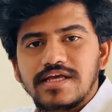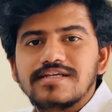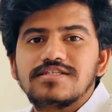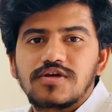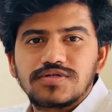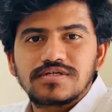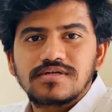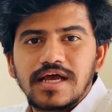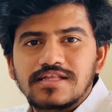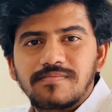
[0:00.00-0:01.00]
the
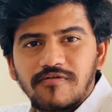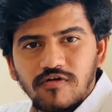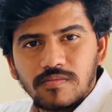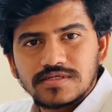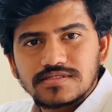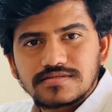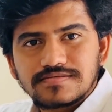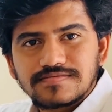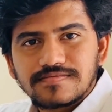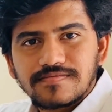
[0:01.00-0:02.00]
execution and the performance.
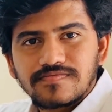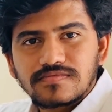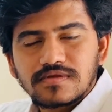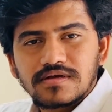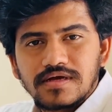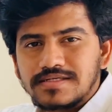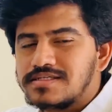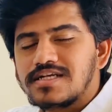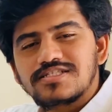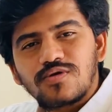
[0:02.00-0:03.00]

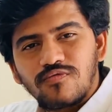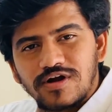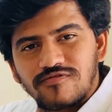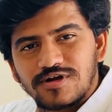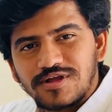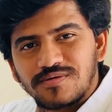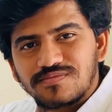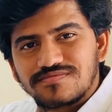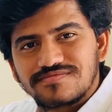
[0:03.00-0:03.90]
Isn't that sound wonderful to you?